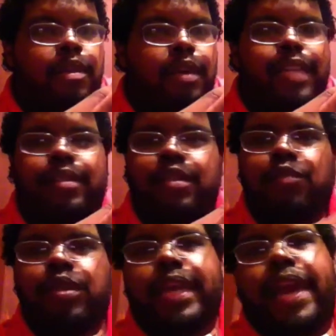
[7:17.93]
It doesn't
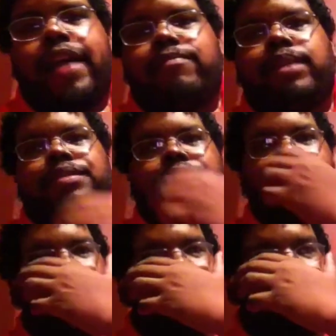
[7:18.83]
really have much of
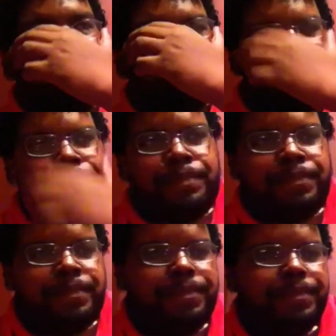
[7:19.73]
a
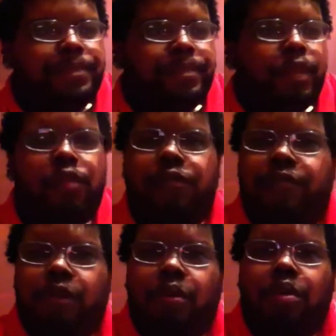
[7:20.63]

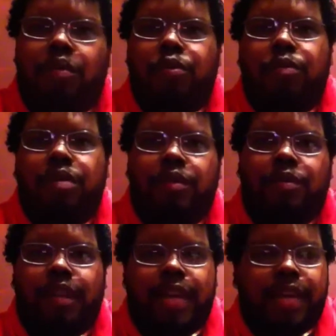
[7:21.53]
floral room
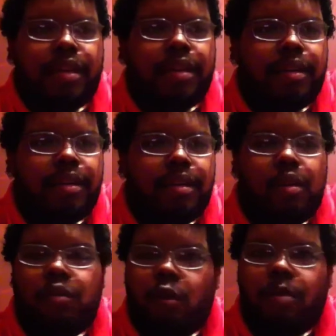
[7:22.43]
note like a
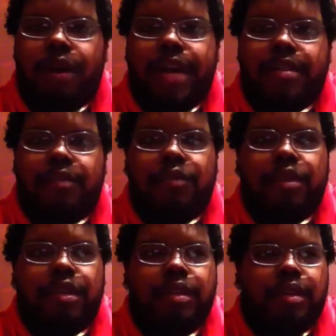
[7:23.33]
normal acid
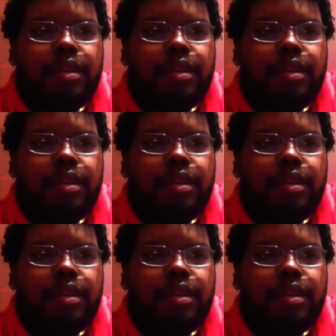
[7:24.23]
would.